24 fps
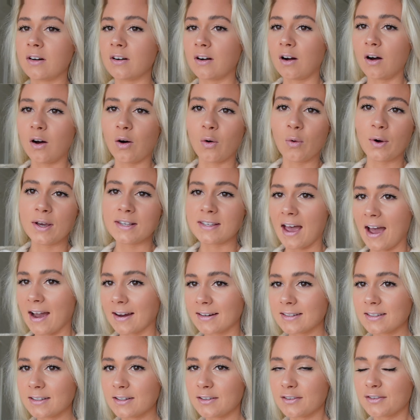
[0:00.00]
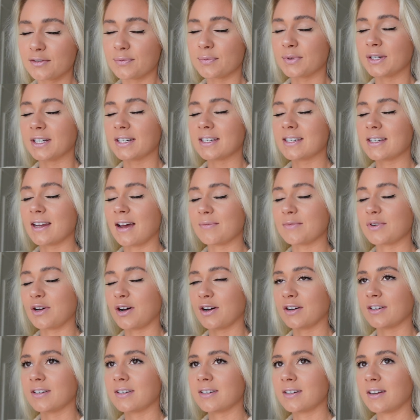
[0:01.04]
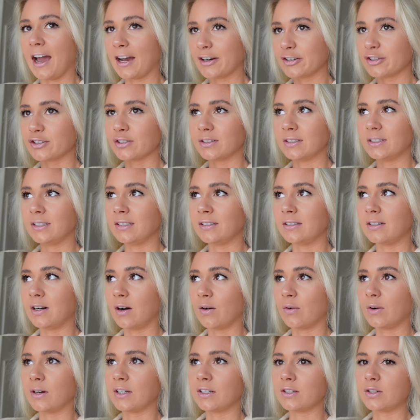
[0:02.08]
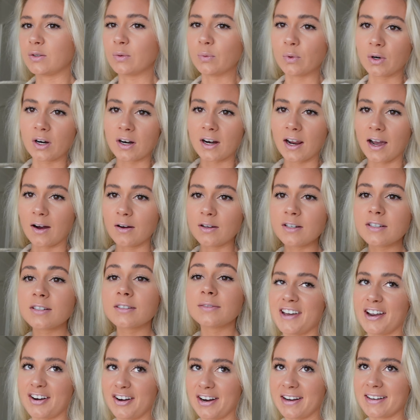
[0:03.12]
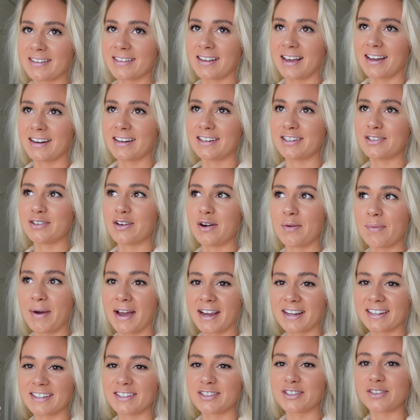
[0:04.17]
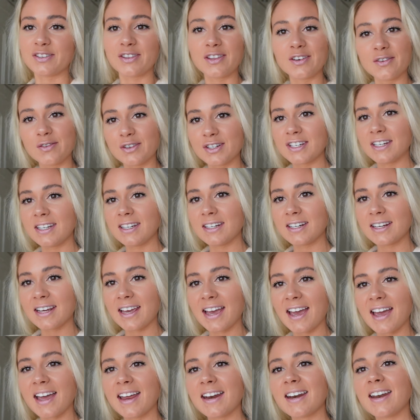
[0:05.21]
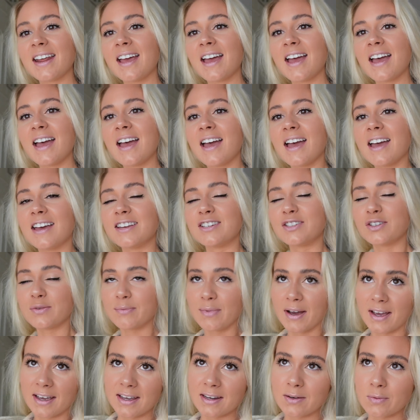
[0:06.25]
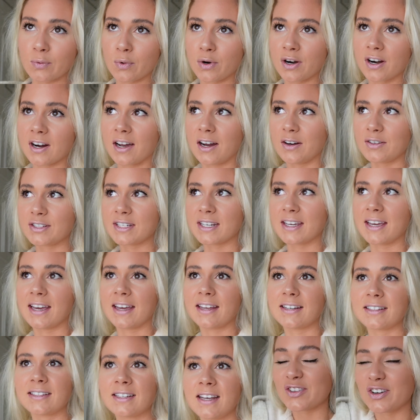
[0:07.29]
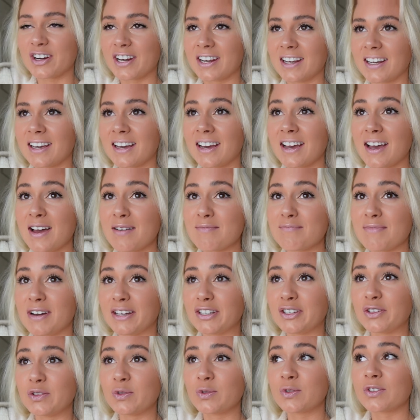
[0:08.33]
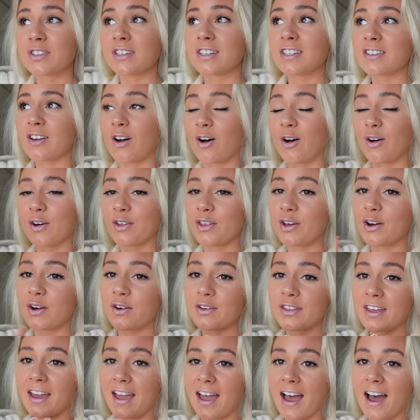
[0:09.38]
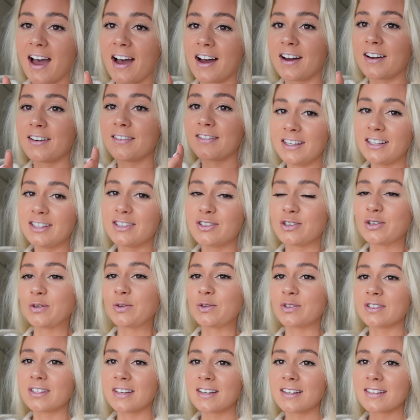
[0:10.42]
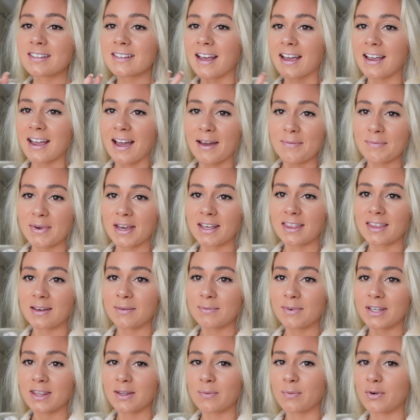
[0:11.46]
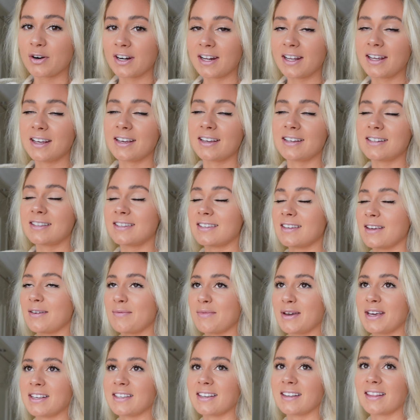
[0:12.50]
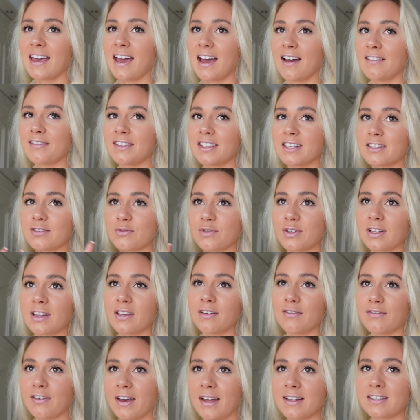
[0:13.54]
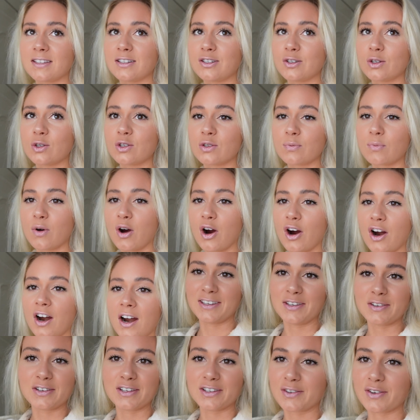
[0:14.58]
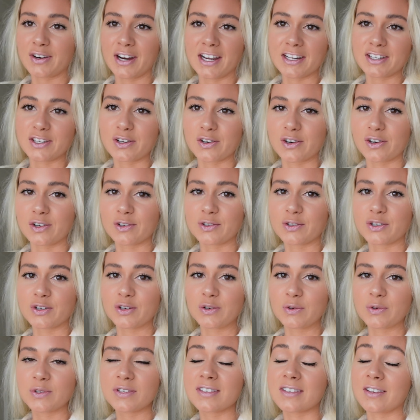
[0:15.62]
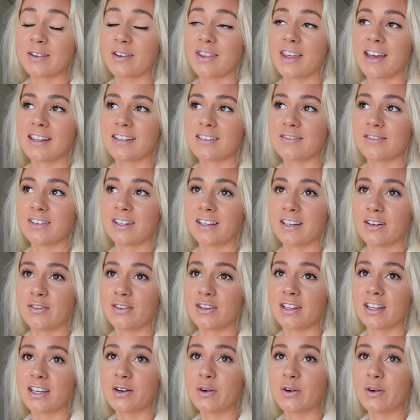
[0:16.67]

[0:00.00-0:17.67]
are always active, but I'm not actually going to work out. Very excited to go back into the routine again and do my HIIT workout again, drink my juices. Although they have these juices, like I make them in the morning, it's amazing. They have this really fancy juice bar. You can create your own juice, so that's really, really